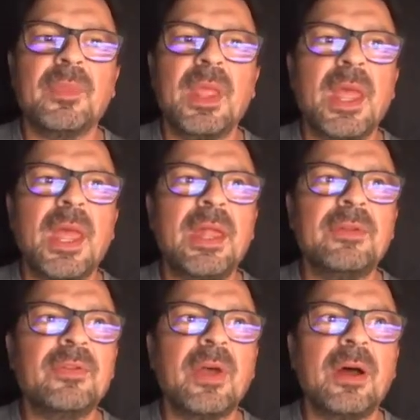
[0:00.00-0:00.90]

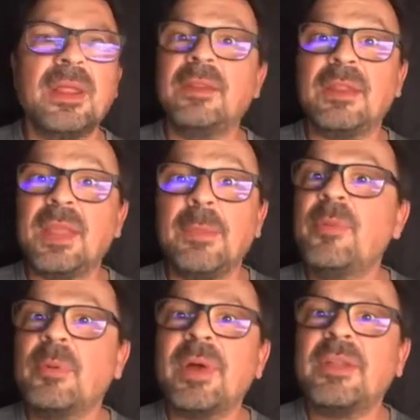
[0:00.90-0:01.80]
It keeps me
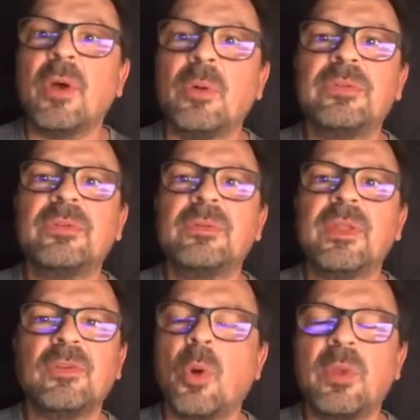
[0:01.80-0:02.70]
on my toes.
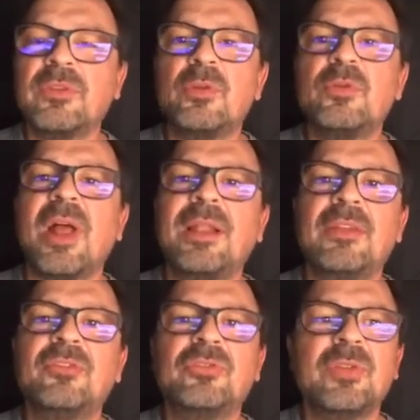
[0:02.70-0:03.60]
There's always a new
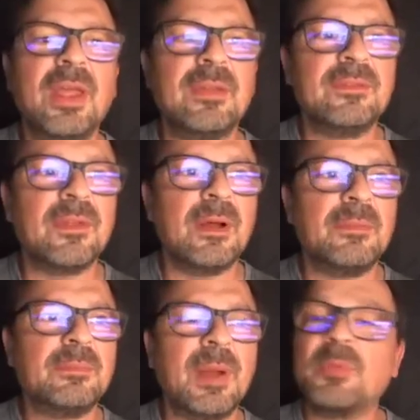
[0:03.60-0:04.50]
challenge, and
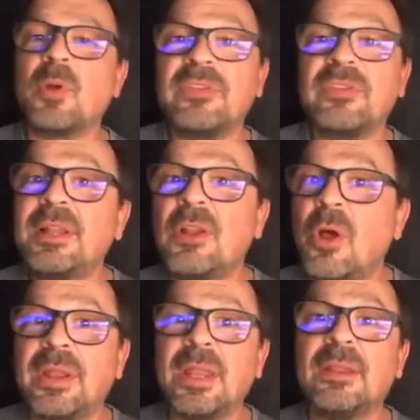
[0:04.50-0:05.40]
I'm constantly
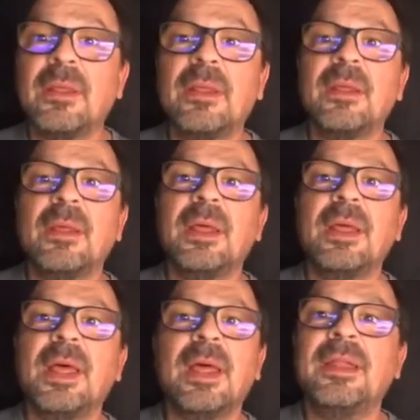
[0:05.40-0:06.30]
learning,
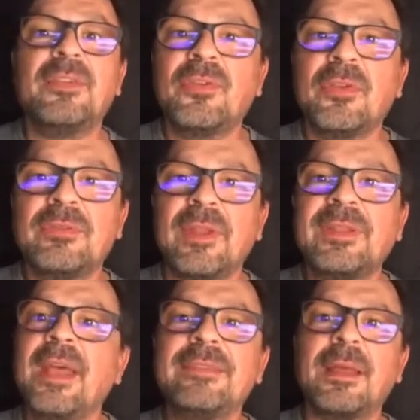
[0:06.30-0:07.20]
and it's just
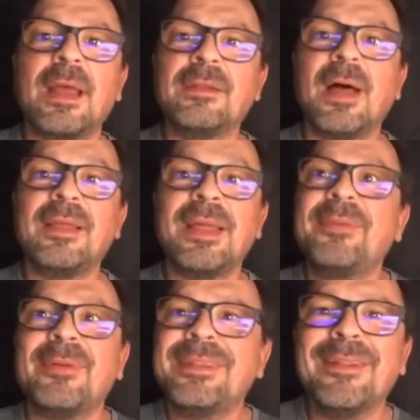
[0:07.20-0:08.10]
fantastic. I
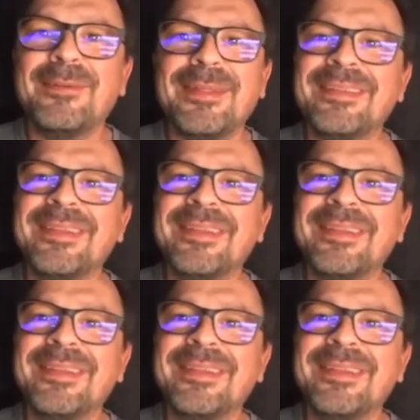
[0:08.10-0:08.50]
absolutely love it.